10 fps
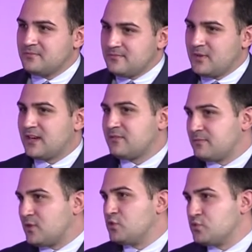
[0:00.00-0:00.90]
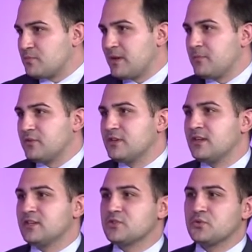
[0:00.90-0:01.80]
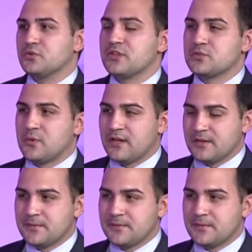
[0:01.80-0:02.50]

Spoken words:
we had a newspaper in school as well.